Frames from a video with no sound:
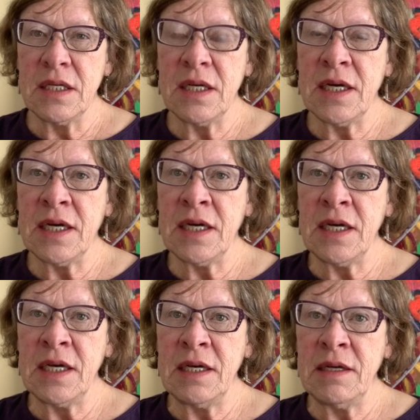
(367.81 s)

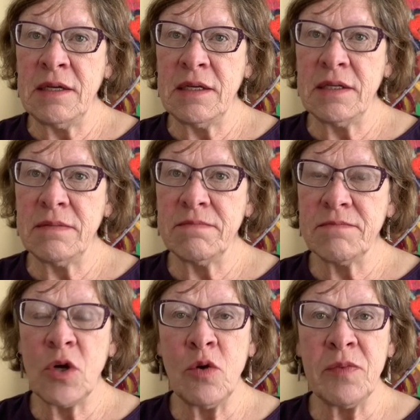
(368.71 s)
I
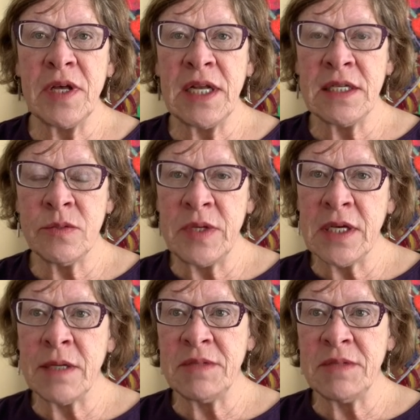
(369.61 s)
hope that as we come